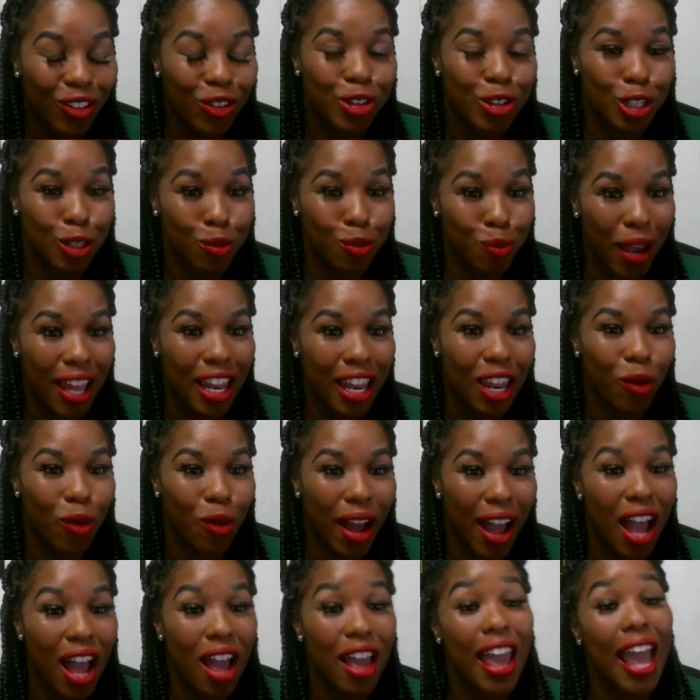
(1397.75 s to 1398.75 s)
which is mainly
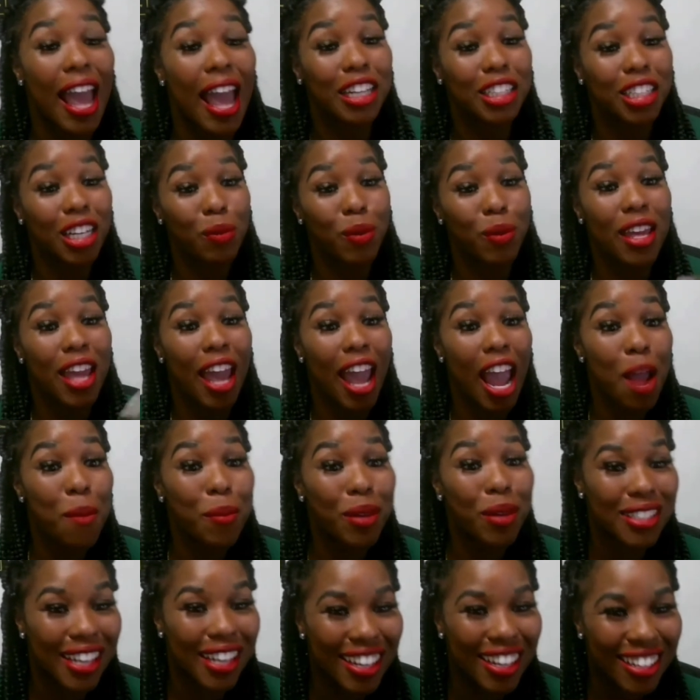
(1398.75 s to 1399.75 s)
why I actually
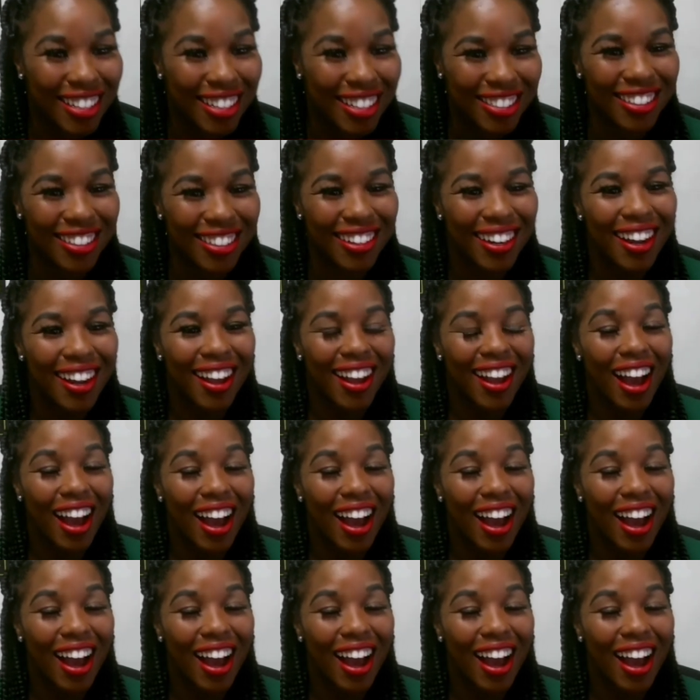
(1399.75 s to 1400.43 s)
became a teacher